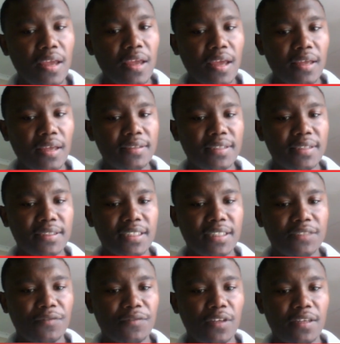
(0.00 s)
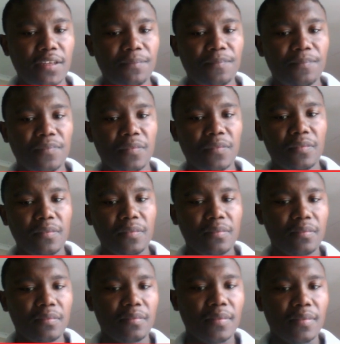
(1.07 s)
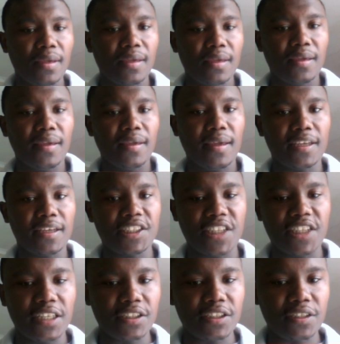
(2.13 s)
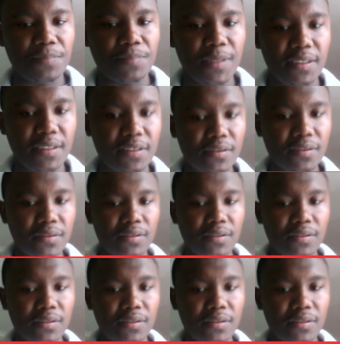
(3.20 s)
successfully exchanged a piece